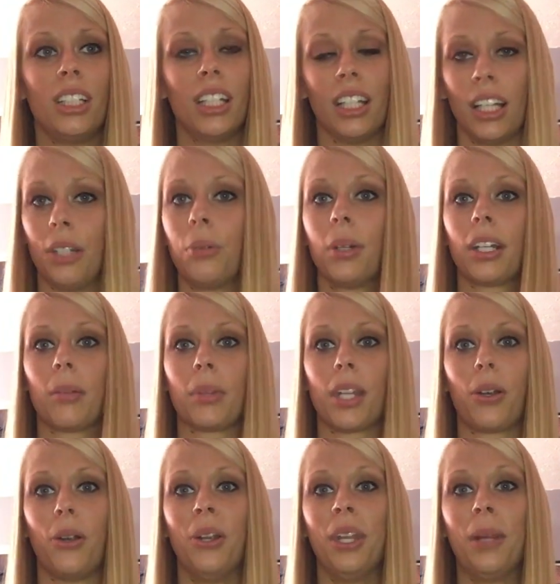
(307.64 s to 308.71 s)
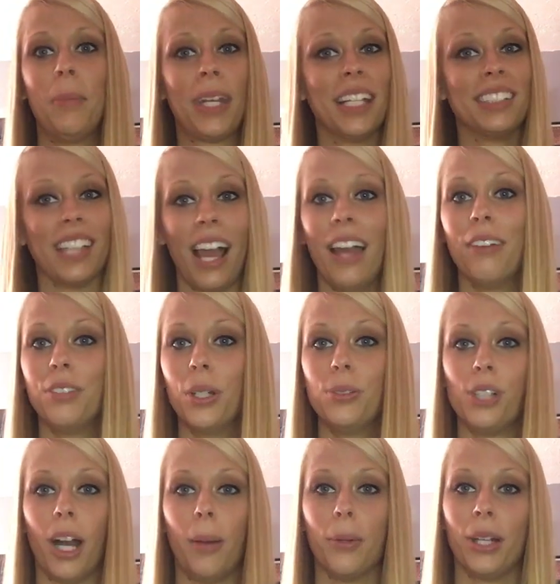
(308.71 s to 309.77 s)
and I don't wake up that early because I have no
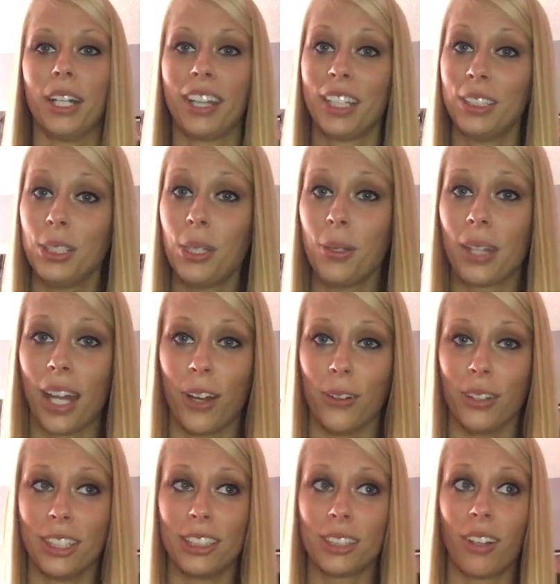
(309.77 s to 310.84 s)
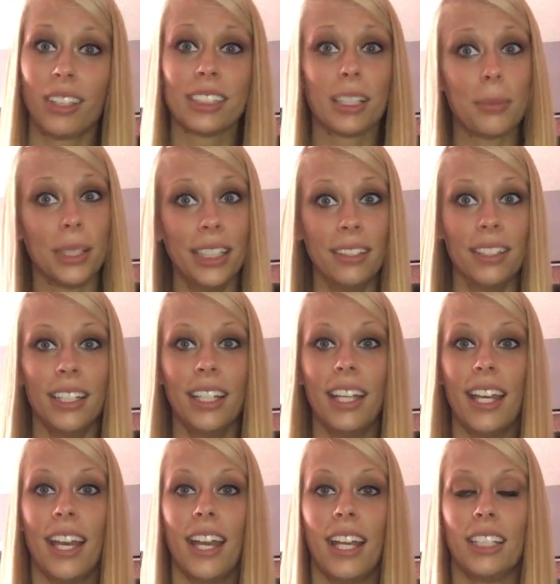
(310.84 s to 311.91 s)
job or anything to do that early, so I sleep in,
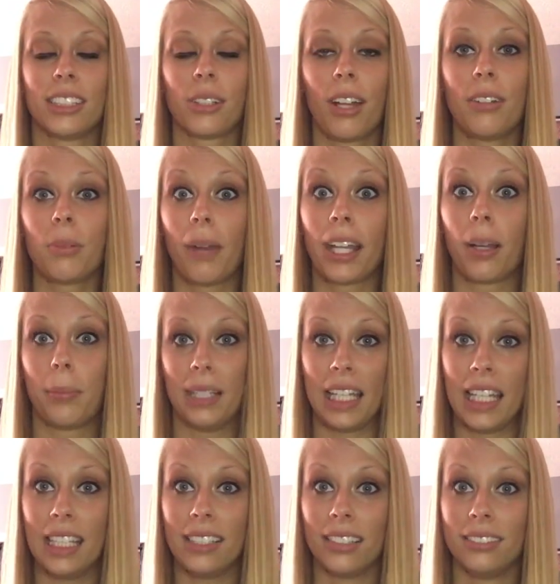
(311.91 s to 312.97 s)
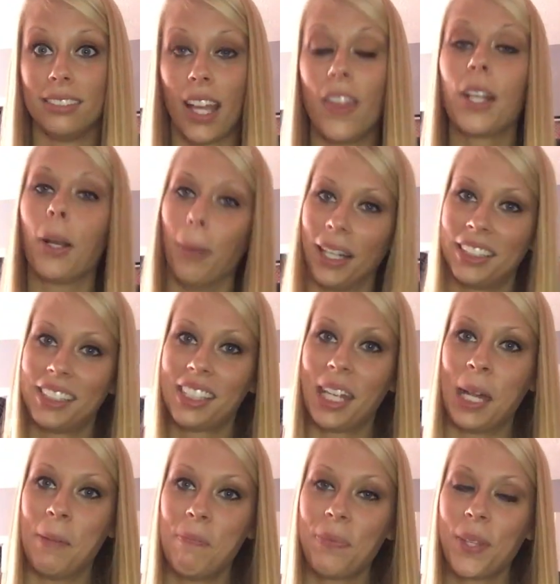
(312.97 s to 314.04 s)
and so I had to wake up and eat and then go back to
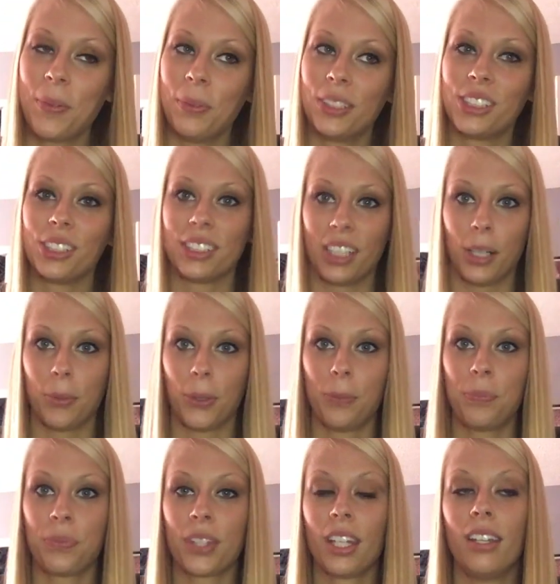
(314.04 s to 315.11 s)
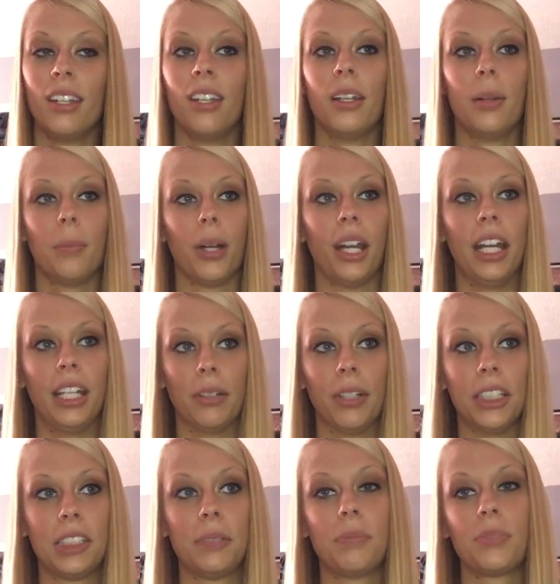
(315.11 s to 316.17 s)
sleep, which is terrible. But
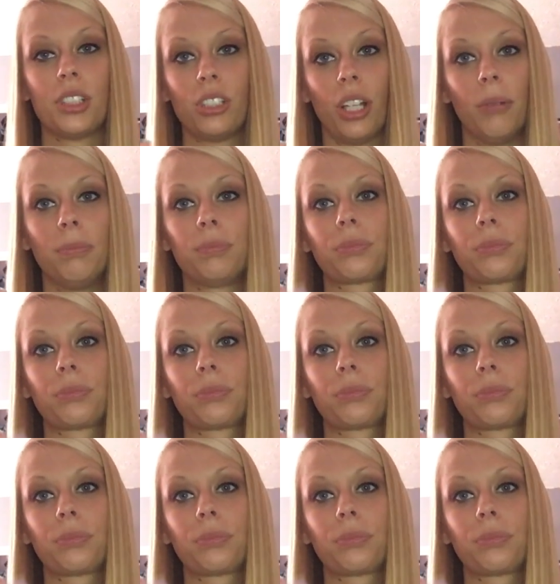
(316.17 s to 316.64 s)
anyways, so